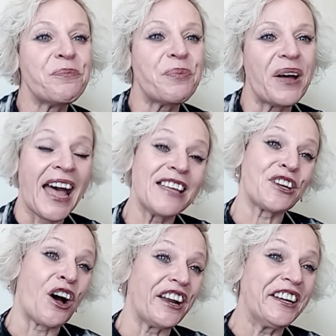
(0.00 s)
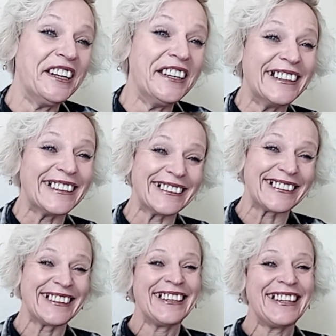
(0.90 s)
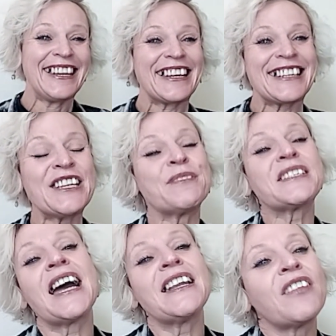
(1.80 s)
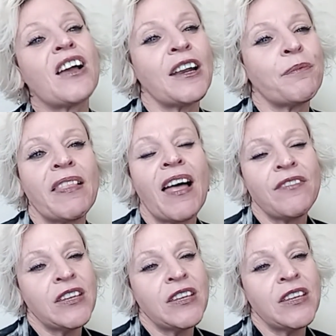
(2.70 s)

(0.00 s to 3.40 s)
but as God, because he was kind of the God in my life.